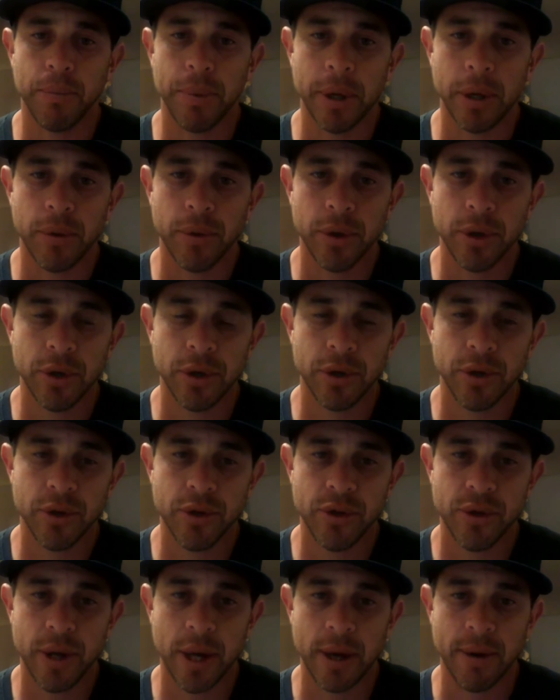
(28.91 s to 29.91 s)

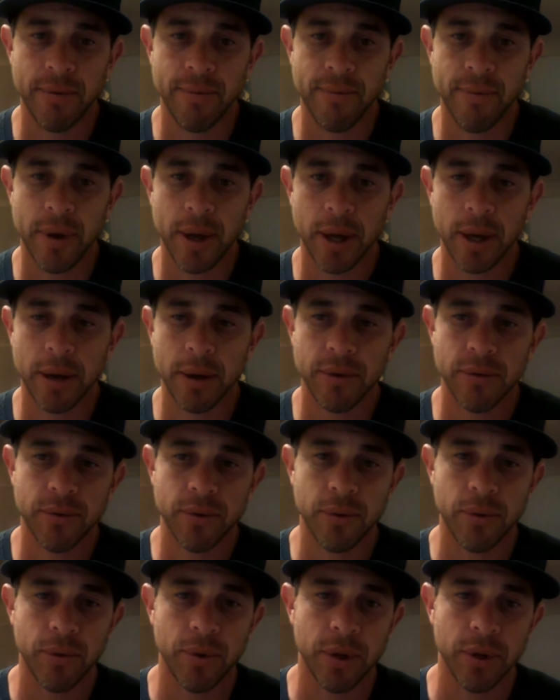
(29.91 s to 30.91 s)
barriers that affect
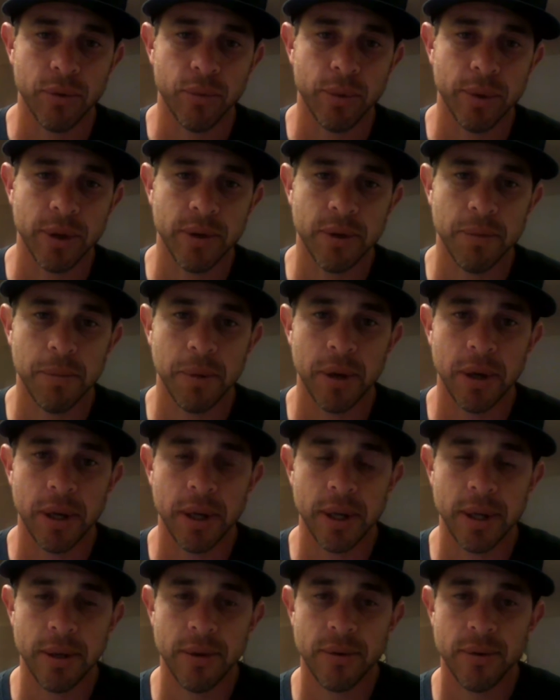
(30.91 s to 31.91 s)
students with
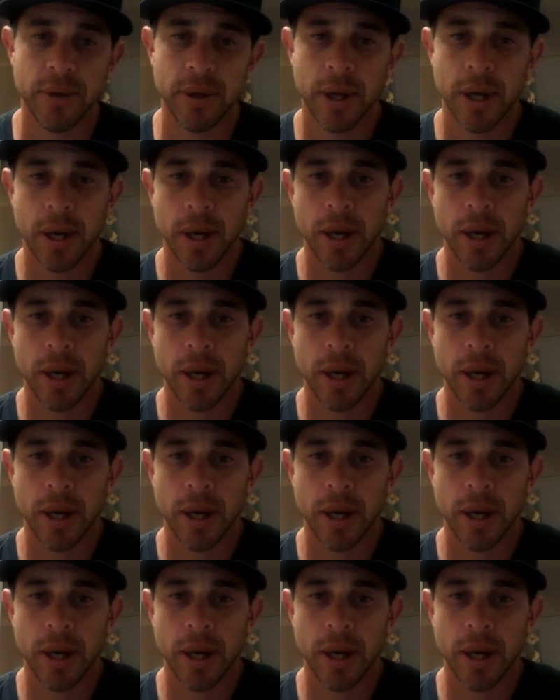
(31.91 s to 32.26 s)
disabilities,